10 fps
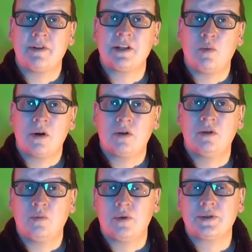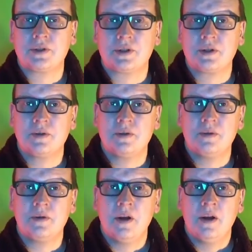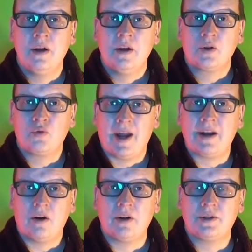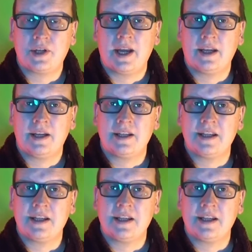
reason why Guillem wants to create Holochain,